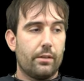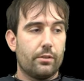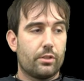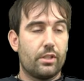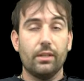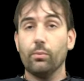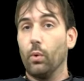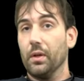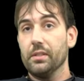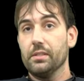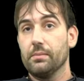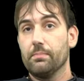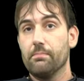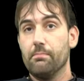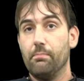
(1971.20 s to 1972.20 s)
she
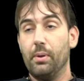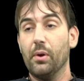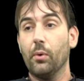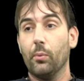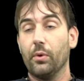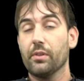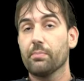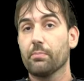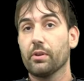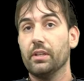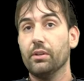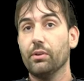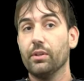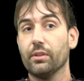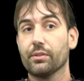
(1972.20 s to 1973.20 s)
was built with pre
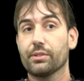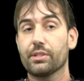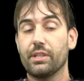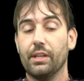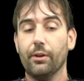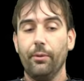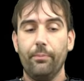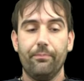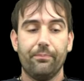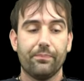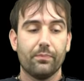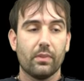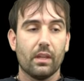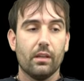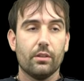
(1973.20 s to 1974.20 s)
nuclear steel,
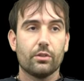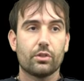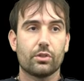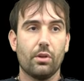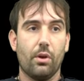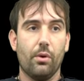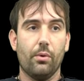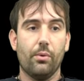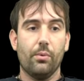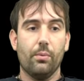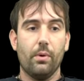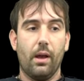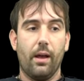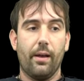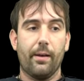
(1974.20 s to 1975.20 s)

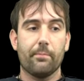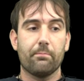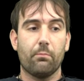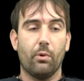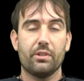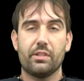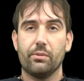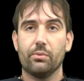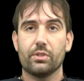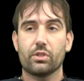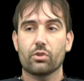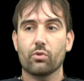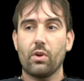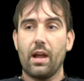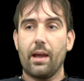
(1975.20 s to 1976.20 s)
so uh, when she was
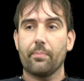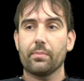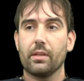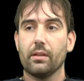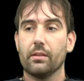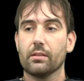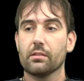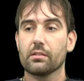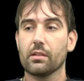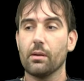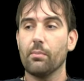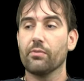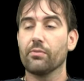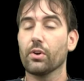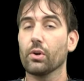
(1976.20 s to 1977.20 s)
scrapped,
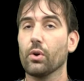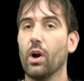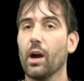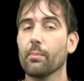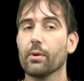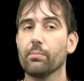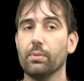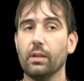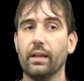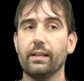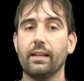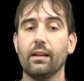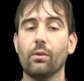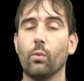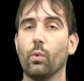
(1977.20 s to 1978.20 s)
some of her armor
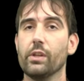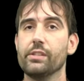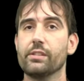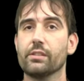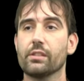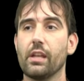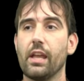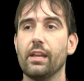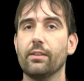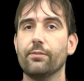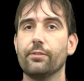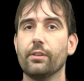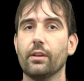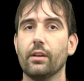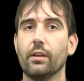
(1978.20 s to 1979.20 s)
plating was
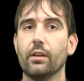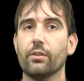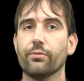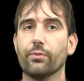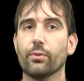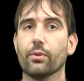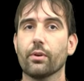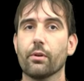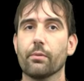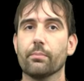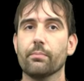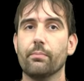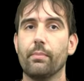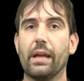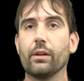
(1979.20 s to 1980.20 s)
saved
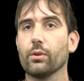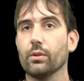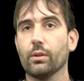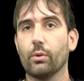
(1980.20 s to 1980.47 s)
for medical